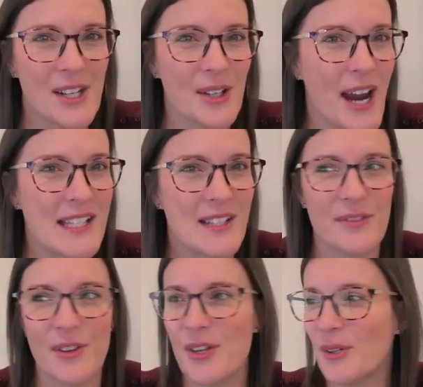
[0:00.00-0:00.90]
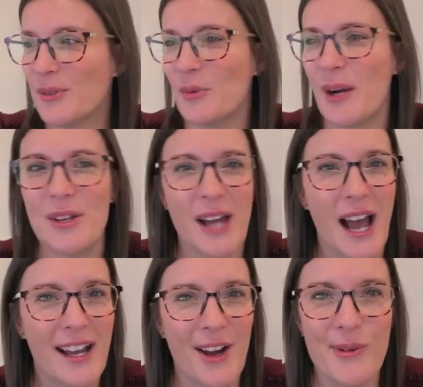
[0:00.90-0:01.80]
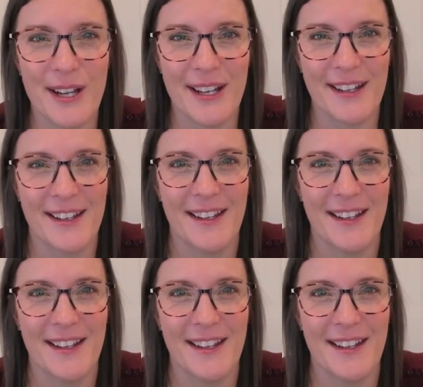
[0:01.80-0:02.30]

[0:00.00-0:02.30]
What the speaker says: horizon for you? What do you got going?